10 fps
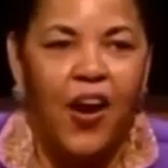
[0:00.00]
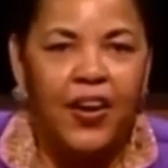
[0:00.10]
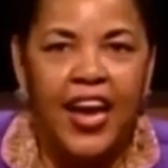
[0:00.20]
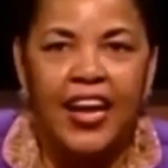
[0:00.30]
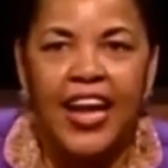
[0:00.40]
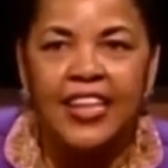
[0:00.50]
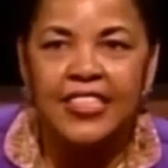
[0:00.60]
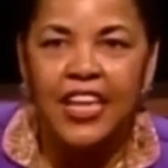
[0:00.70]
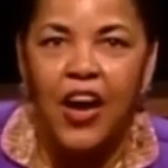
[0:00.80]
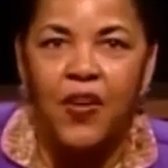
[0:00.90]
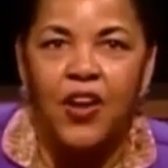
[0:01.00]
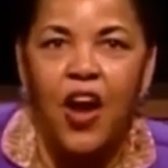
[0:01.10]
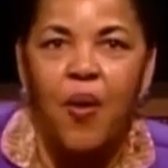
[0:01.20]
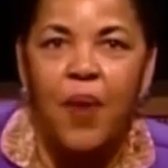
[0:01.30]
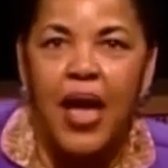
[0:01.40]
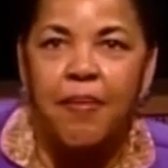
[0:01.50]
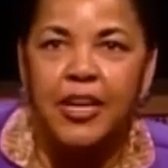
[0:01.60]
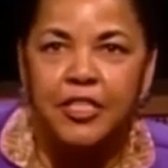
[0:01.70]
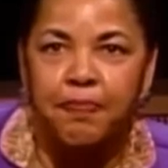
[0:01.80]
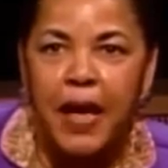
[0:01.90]
Okay, let's go. No
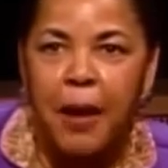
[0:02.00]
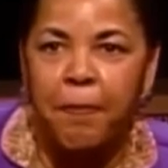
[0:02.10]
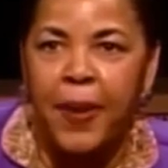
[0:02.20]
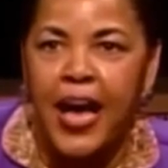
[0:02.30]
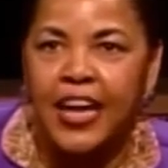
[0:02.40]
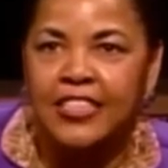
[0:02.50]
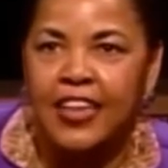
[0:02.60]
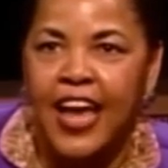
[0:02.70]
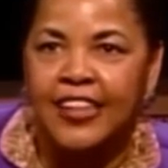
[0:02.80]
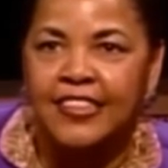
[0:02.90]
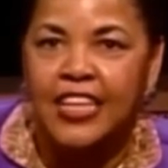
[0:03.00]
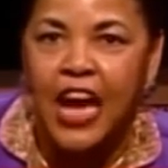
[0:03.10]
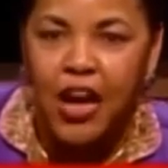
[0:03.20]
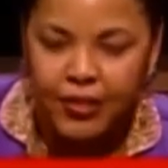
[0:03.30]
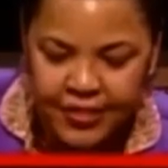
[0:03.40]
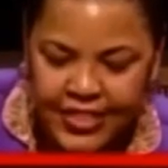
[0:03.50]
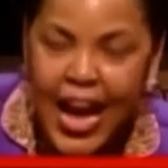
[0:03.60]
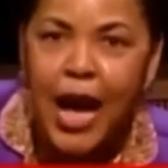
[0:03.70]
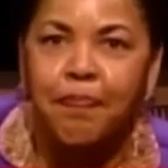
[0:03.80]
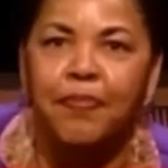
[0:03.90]
whammies. Big bucks. Let's go.
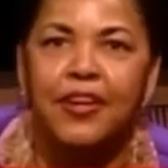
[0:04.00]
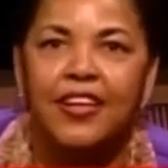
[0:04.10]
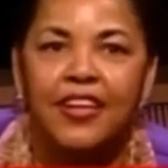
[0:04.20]
Stop. Stop at